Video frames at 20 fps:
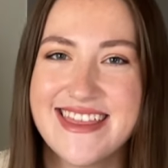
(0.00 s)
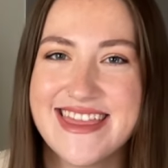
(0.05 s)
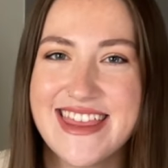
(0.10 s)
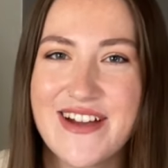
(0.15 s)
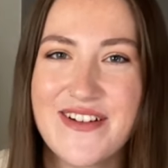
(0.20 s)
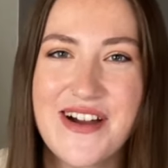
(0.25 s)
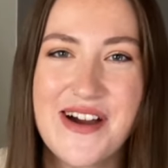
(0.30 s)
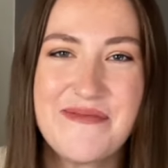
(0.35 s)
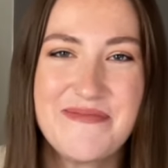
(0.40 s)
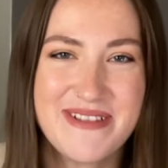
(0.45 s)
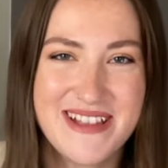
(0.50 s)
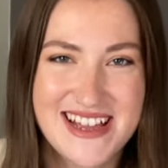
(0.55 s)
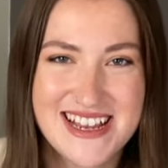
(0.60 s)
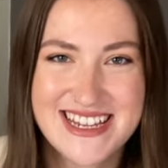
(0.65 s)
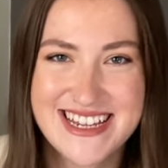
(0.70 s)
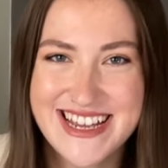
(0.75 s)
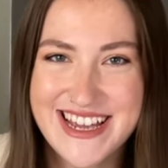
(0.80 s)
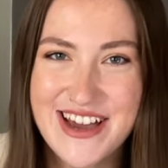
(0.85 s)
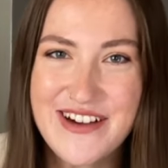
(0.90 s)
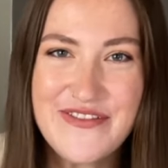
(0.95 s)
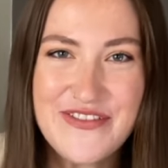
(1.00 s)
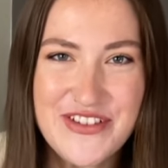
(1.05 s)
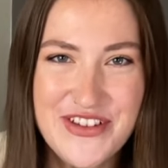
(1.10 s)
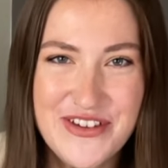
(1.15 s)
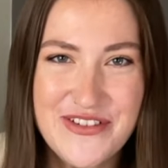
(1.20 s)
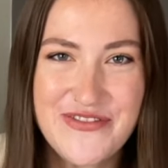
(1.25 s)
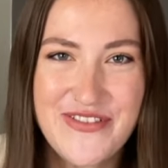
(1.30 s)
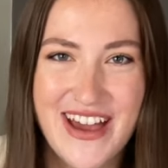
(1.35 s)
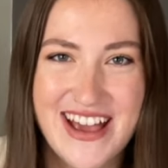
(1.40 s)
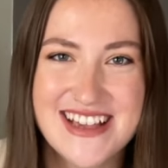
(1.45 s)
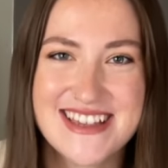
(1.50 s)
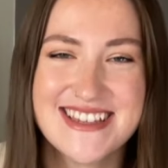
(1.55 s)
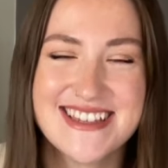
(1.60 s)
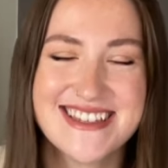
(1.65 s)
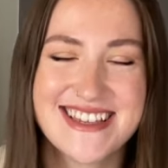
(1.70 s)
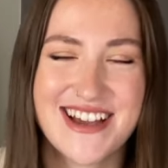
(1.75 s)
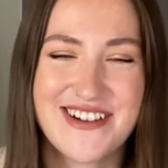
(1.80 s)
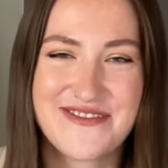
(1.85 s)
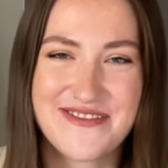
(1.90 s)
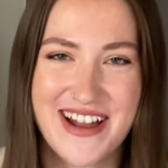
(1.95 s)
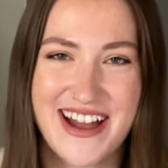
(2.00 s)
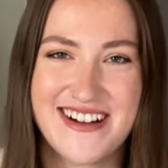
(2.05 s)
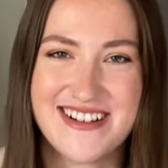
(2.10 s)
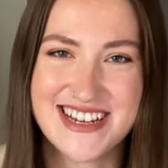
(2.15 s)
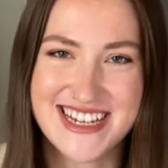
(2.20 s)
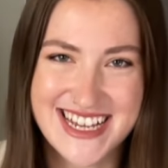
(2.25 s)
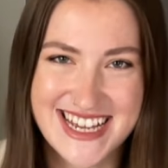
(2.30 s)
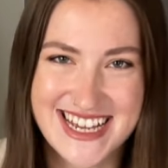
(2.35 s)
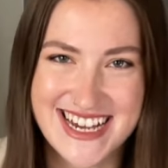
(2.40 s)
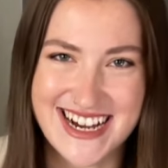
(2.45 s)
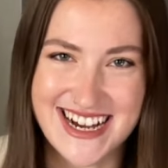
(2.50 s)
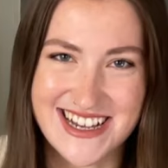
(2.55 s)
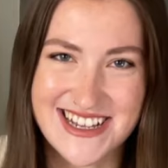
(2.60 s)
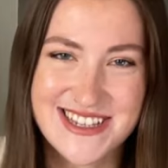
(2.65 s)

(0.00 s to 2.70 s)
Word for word: There are plenty of new faces around here,